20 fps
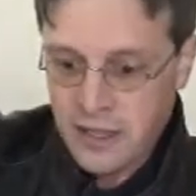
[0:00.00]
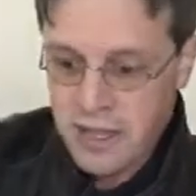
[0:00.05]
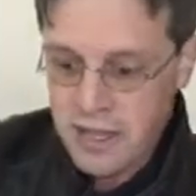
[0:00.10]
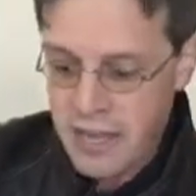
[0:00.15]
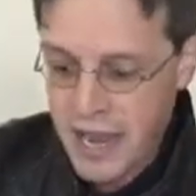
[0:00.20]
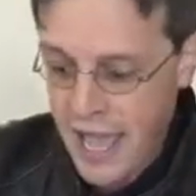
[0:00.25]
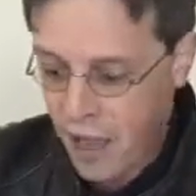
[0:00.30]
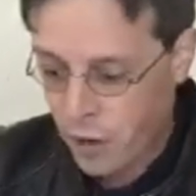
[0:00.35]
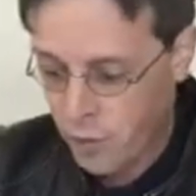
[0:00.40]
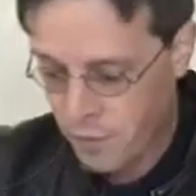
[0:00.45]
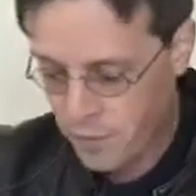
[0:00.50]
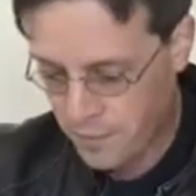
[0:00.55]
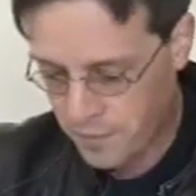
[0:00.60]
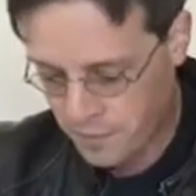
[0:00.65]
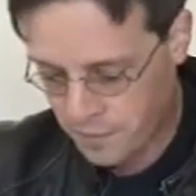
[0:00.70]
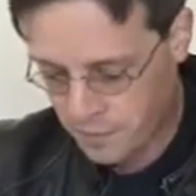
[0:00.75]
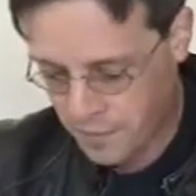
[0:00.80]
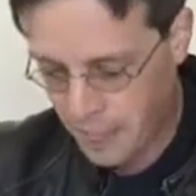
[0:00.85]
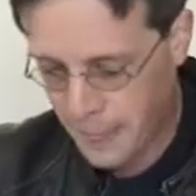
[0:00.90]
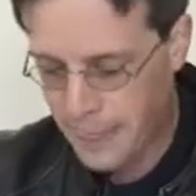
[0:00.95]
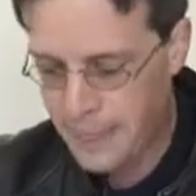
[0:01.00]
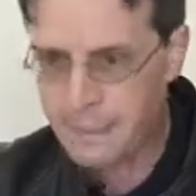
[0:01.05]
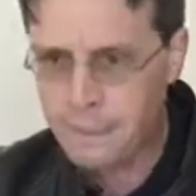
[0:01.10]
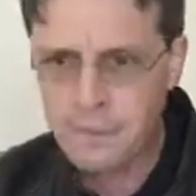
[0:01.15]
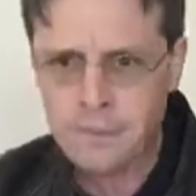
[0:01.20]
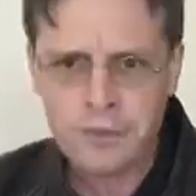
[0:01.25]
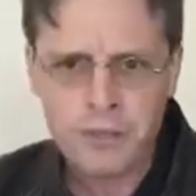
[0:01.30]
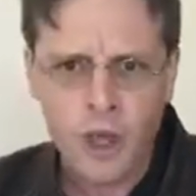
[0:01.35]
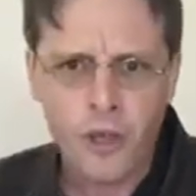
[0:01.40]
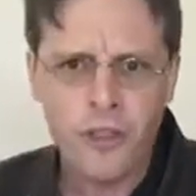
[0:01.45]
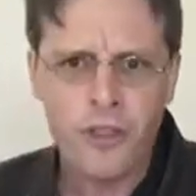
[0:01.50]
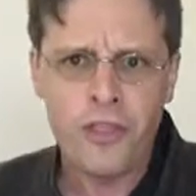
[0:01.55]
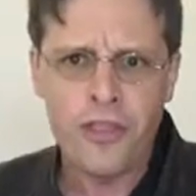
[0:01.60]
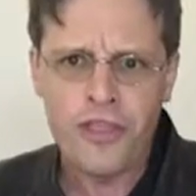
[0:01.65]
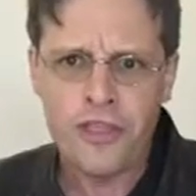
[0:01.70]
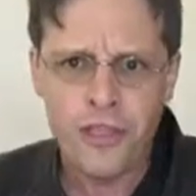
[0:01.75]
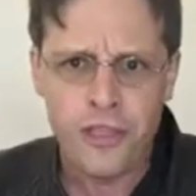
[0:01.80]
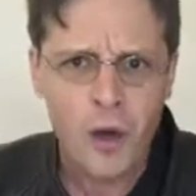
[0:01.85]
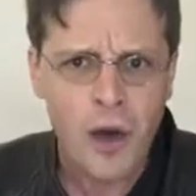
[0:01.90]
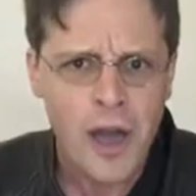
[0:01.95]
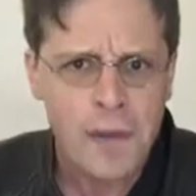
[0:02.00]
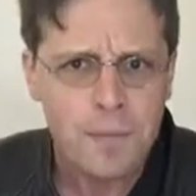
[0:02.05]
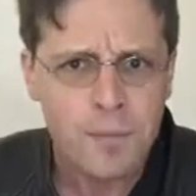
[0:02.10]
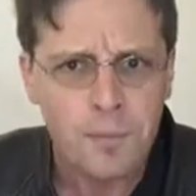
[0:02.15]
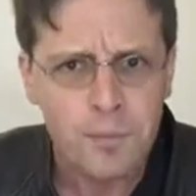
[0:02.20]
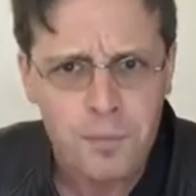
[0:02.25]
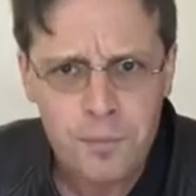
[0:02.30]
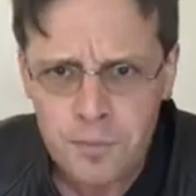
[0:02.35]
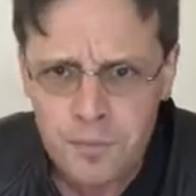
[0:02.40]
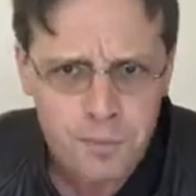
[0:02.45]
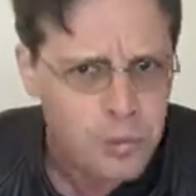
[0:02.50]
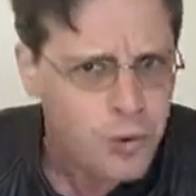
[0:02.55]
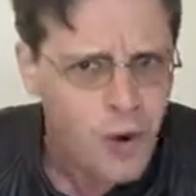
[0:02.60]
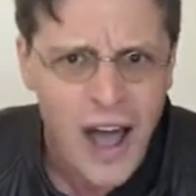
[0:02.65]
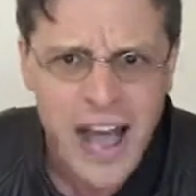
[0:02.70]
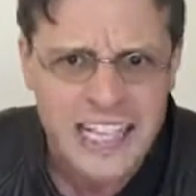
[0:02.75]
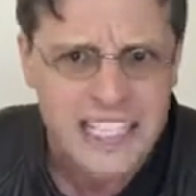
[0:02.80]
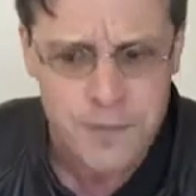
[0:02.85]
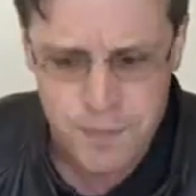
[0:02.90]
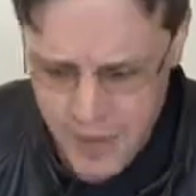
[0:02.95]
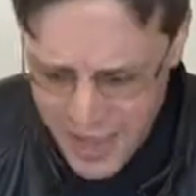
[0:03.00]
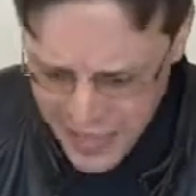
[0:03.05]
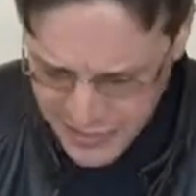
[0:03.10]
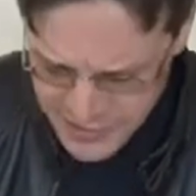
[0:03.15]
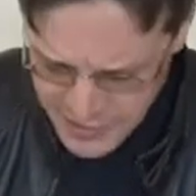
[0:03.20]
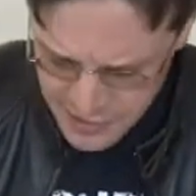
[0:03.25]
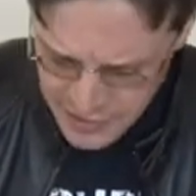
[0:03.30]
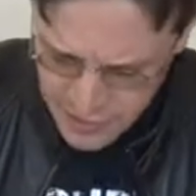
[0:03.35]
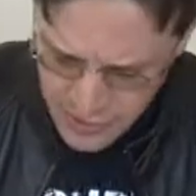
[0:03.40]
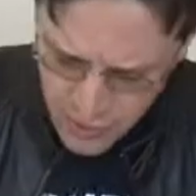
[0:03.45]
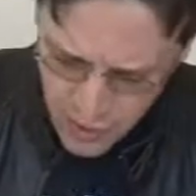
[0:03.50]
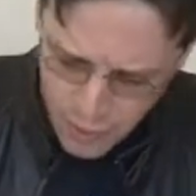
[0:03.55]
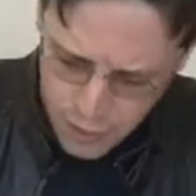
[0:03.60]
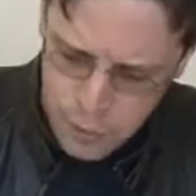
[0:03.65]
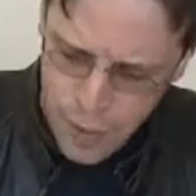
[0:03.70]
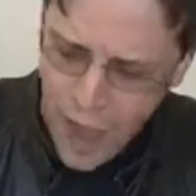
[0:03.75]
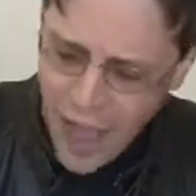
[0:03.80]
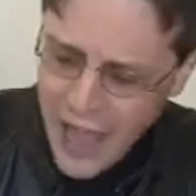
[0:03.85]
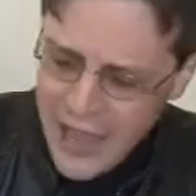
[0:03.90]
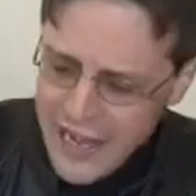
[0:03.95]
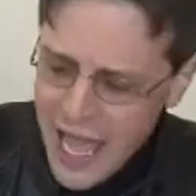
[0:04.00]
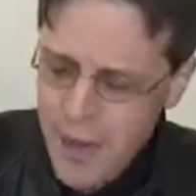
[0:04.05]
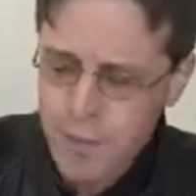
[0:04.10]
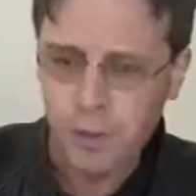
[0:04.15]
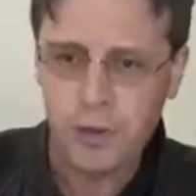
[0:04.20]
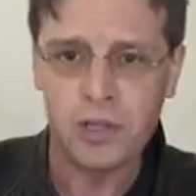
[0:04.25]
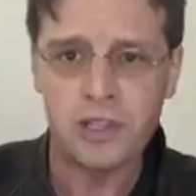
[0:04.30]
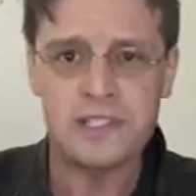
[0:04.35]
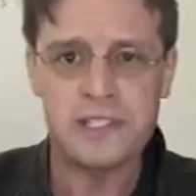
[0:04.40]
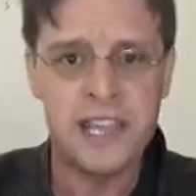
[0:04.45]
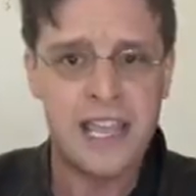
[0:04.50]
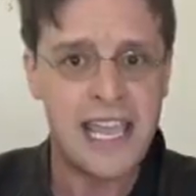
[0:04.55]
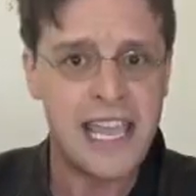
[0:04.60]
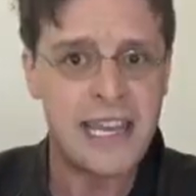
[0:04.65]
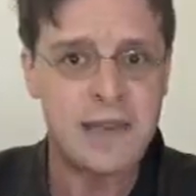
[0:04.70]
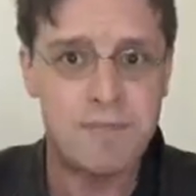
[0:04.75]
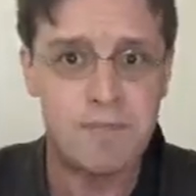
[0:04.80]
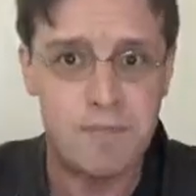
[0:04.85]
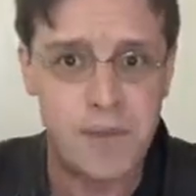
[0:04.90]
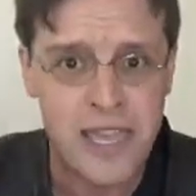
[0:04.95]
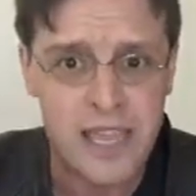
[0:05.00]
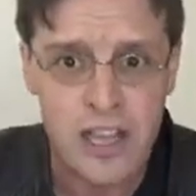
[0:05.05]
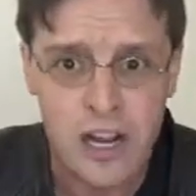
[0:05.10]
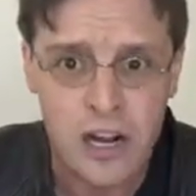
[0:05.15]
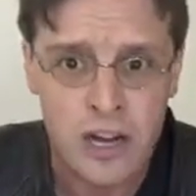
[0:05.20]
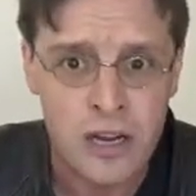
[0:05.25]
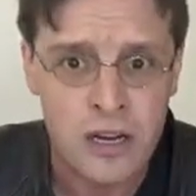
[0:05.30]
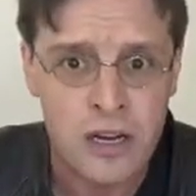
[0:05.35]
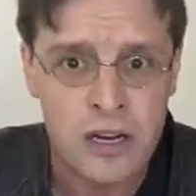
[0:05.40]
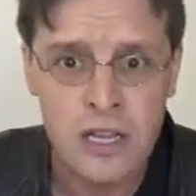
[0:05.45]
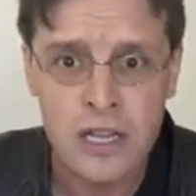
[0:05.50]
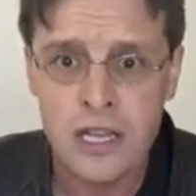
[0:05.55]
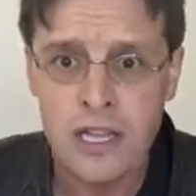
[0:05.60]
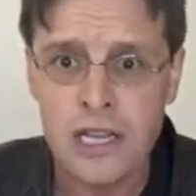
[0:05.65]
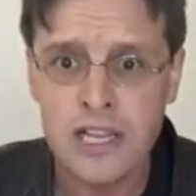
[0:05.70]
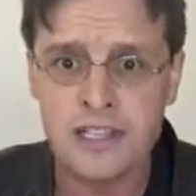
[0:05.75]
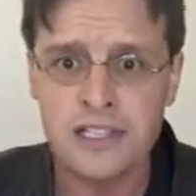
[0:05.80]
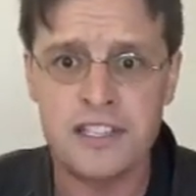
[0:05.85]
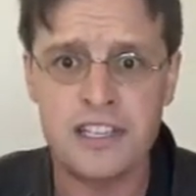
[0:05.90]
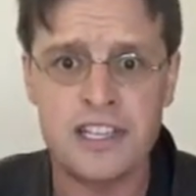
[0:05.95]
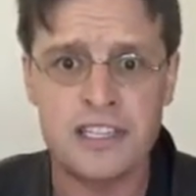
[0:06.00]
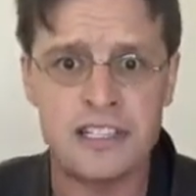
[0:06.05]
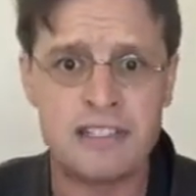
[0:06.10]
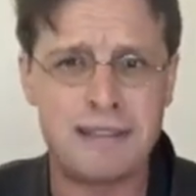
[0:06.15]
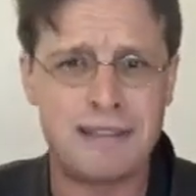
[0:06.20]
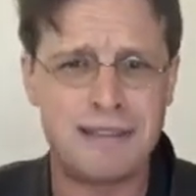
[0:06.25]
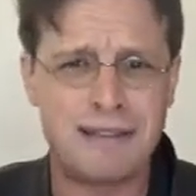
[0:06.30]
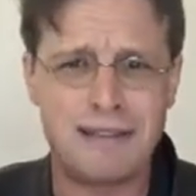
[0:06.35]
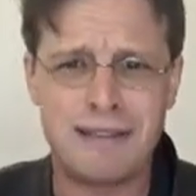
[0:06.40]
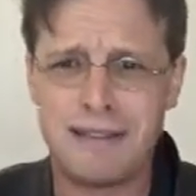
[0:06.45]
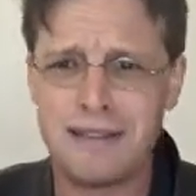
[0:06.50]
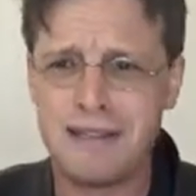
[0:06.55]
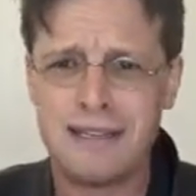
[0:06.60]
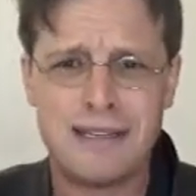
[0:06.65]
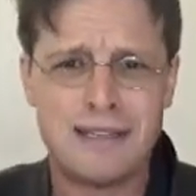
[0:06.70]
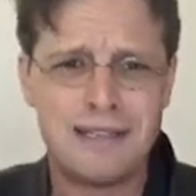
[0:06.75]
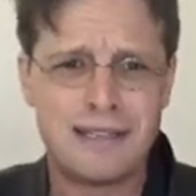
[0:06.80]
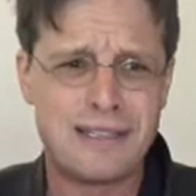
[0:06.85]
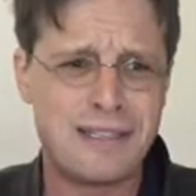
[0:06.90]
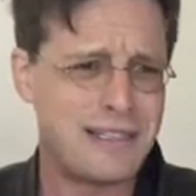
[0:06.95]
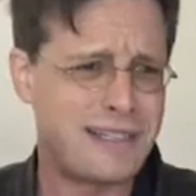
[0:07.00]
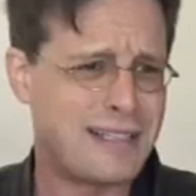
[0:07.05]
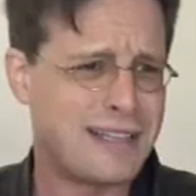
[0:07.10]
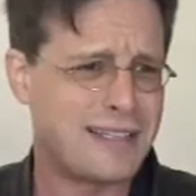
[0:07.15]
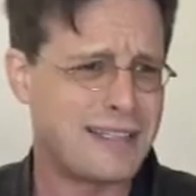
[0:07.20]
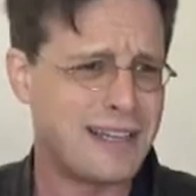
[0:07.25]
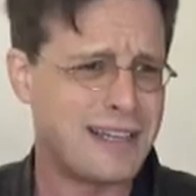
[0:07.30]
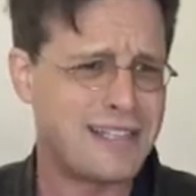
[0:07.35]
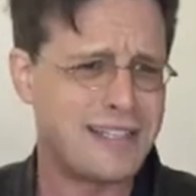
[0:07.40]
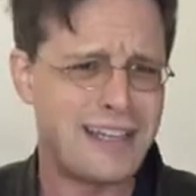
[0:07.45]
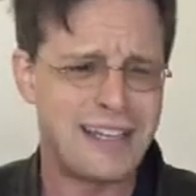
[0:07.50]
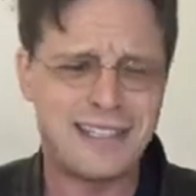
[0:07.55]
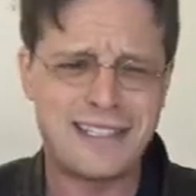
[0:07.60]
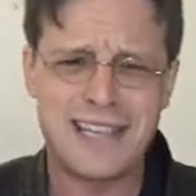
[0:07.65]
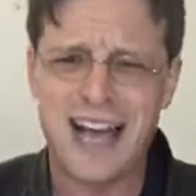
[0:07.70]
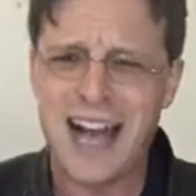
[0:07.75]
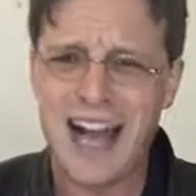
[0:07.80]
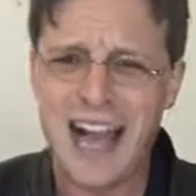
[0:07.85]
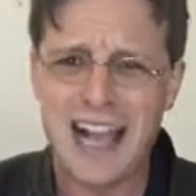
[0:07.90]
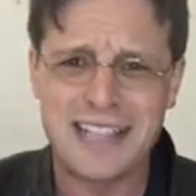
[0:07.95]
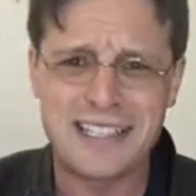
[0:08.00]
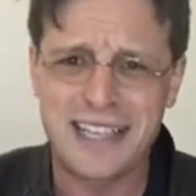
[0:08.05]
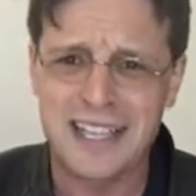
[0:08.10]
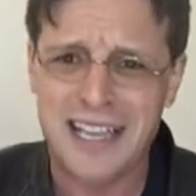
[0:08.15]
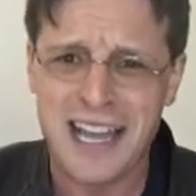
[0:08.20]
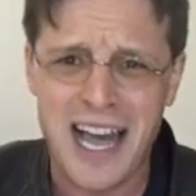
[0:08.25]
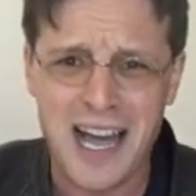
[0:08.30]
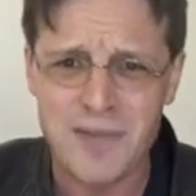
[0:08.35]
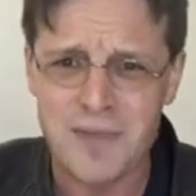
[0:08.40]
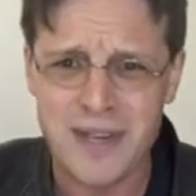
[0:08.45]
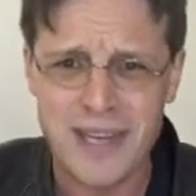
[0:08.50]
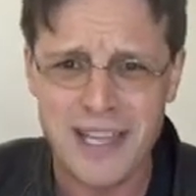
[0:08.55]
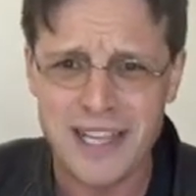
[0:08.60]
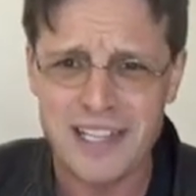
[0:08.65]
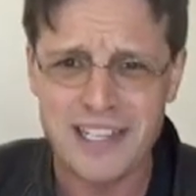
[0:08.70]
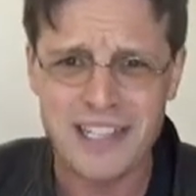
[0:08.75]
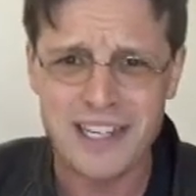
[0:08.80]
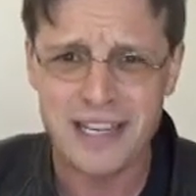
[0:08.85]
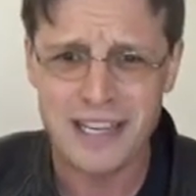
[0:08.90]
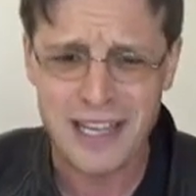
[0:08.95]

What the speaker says: Now, the thought prospect of pineapples in beer is just such a toxic combination.